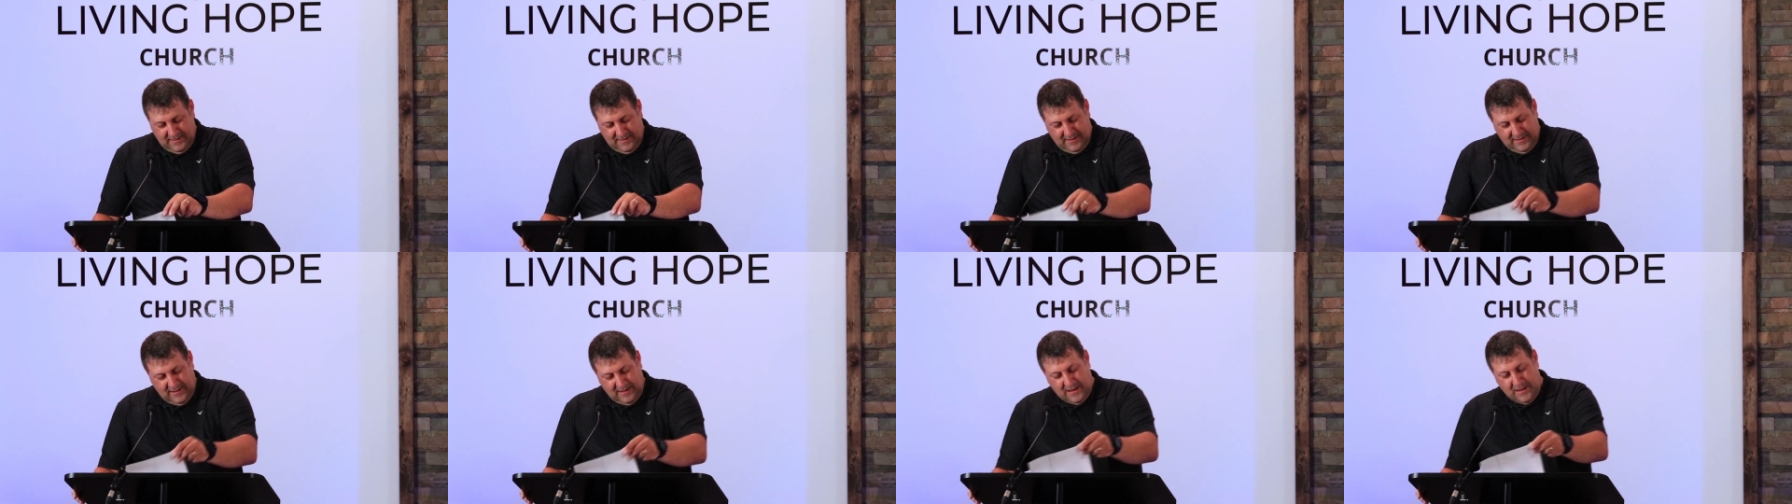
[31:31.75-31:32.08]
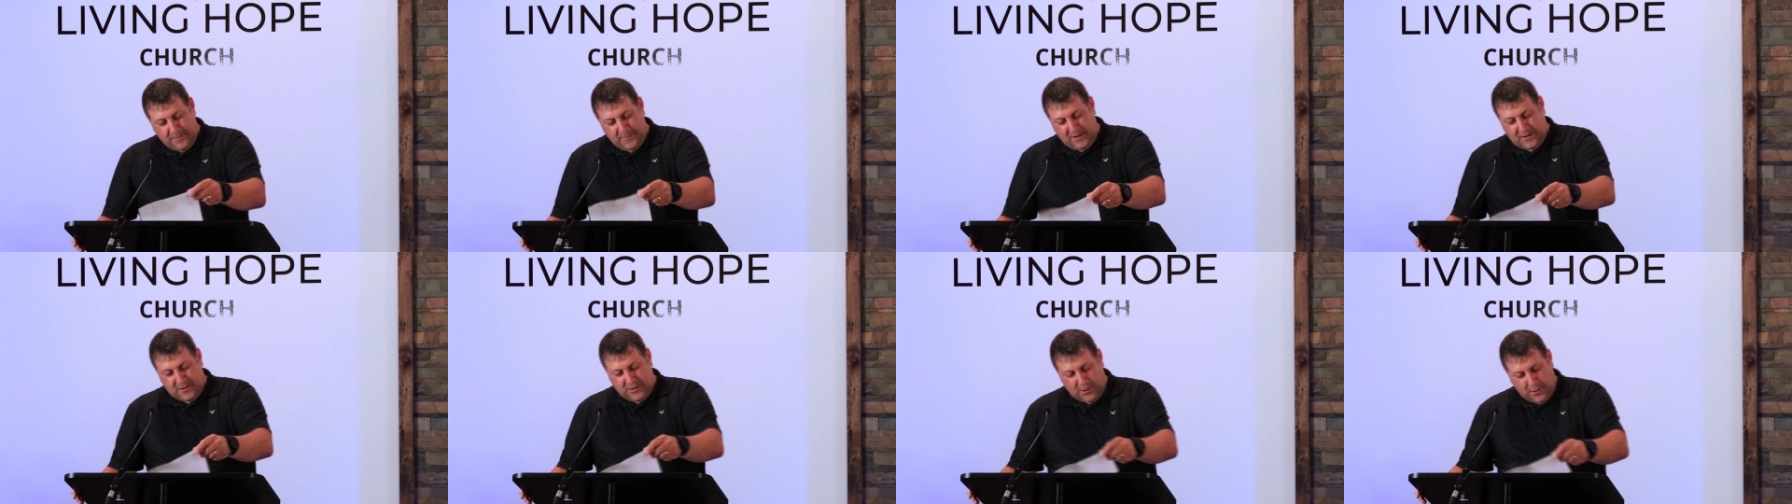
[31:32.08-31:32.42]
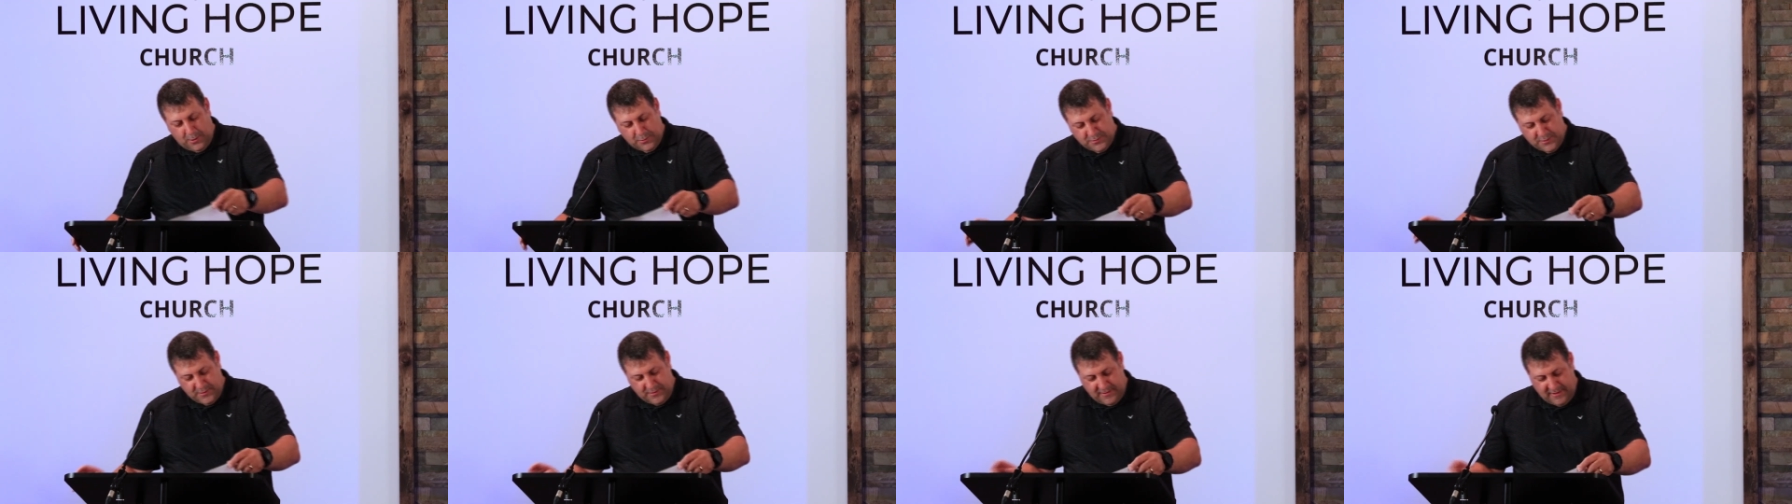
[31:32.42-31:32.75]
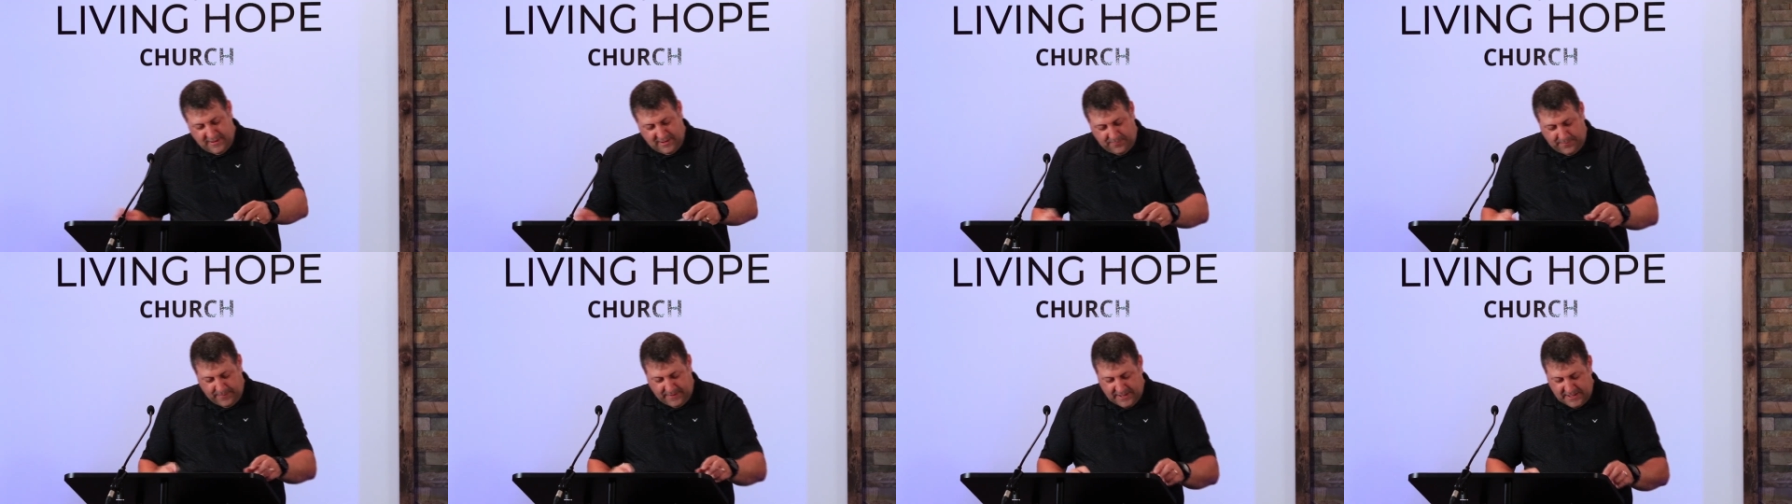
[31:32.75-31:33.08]
And let me close with
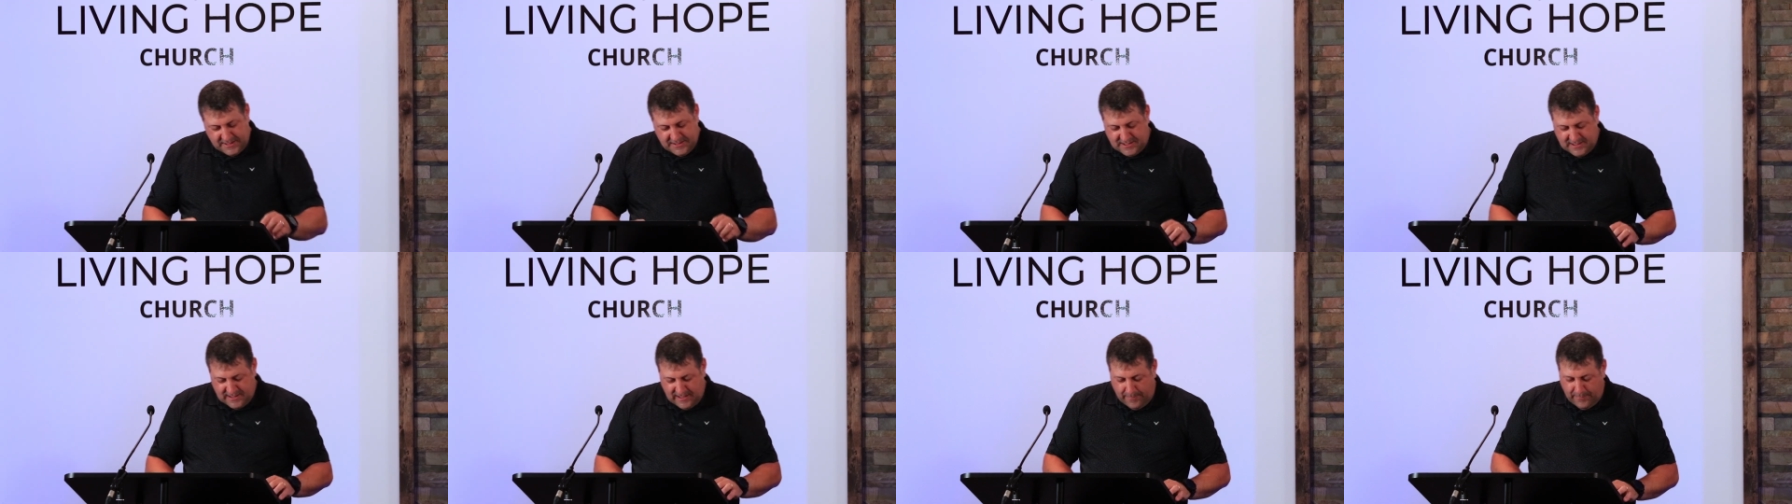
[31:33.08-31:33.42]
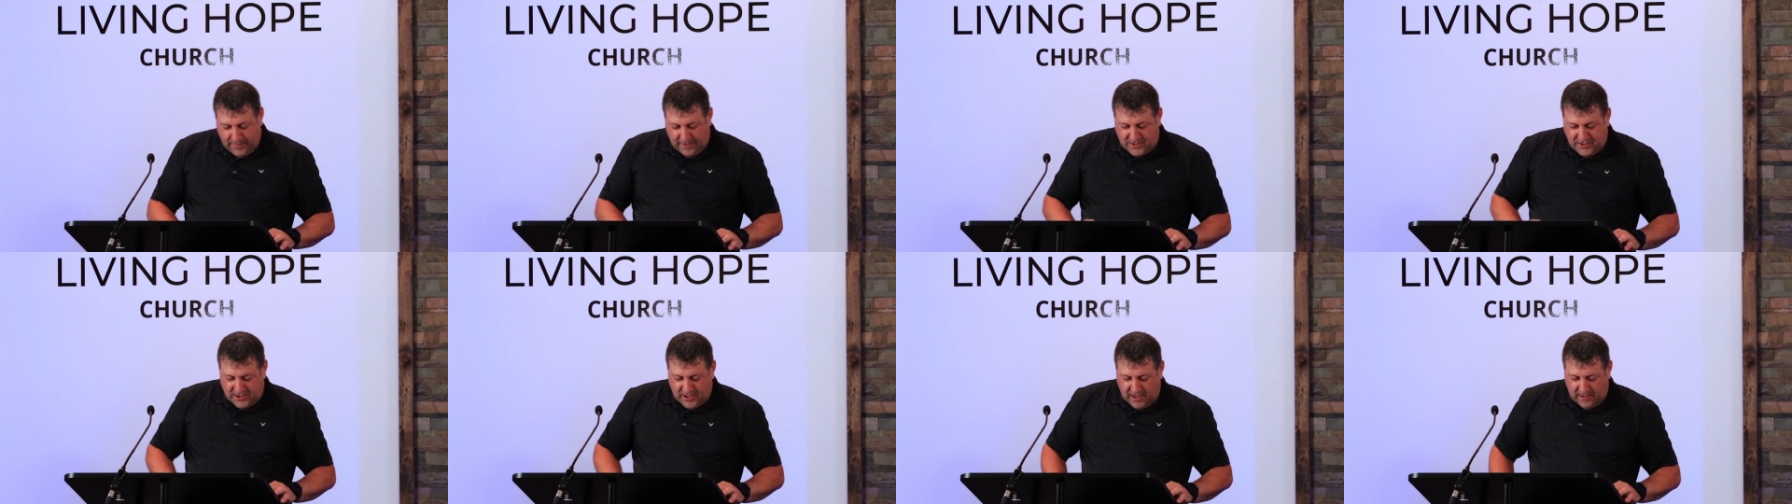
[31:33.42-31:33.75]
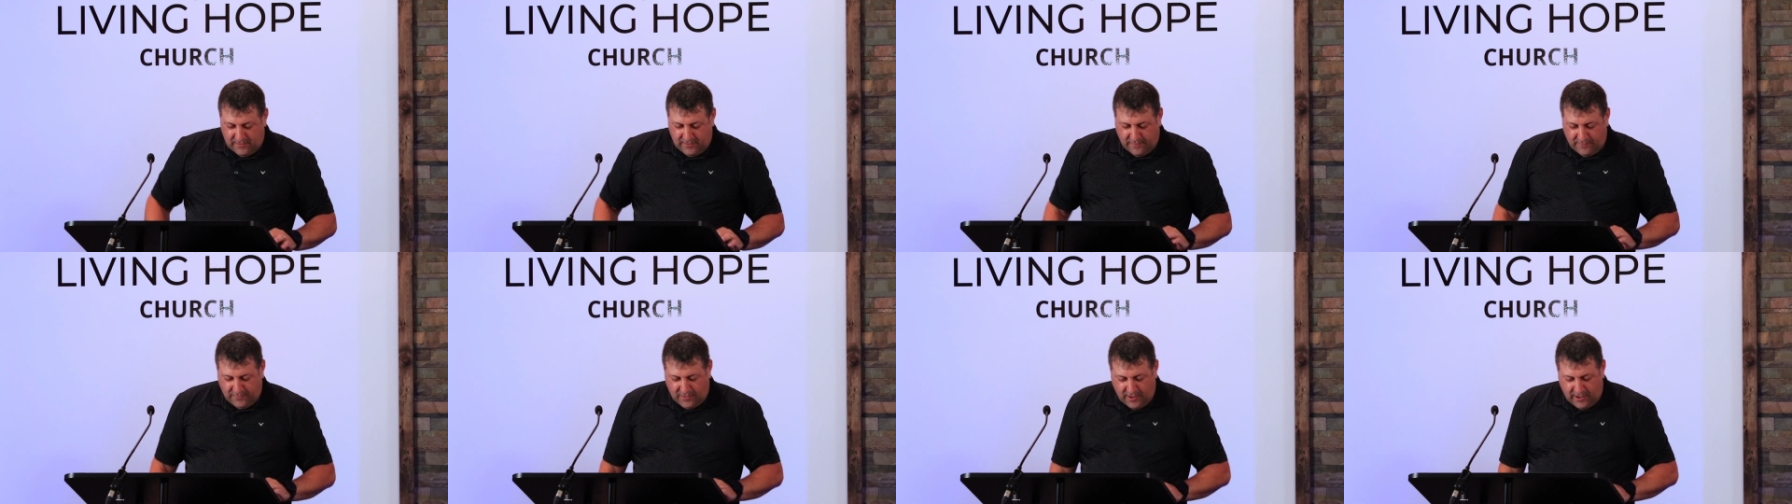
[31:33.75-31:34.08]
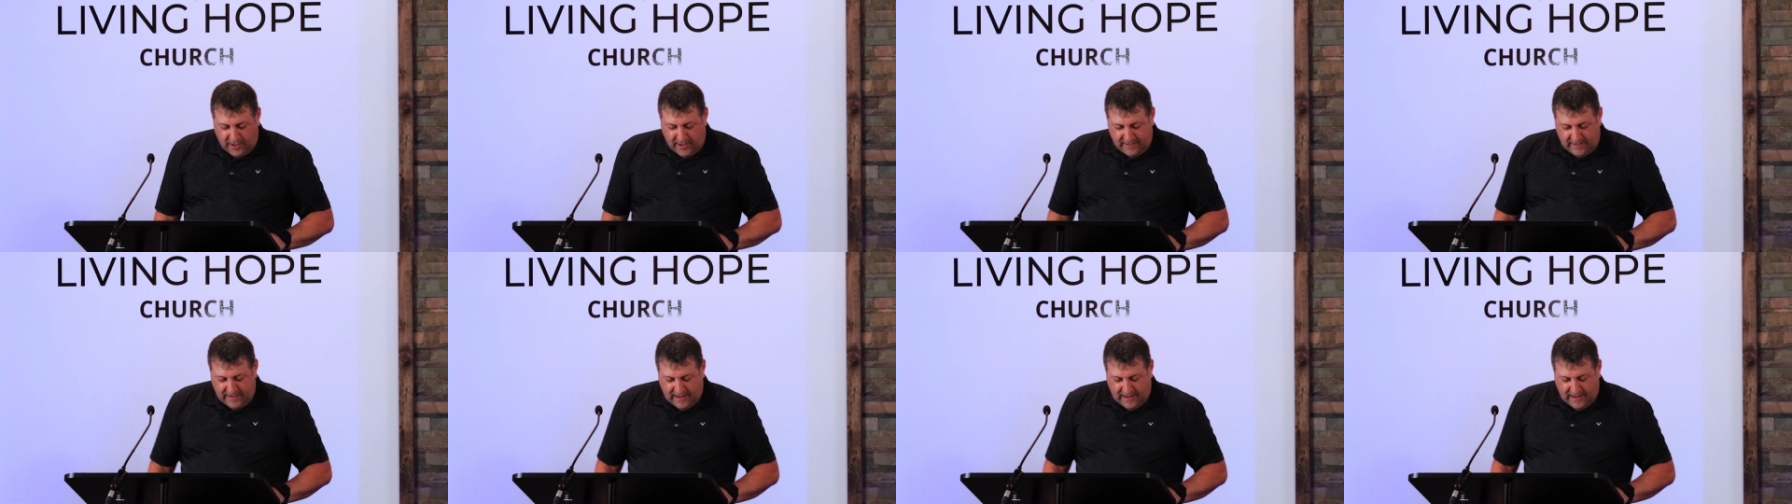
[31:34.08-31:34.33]
this because I'm a child of God.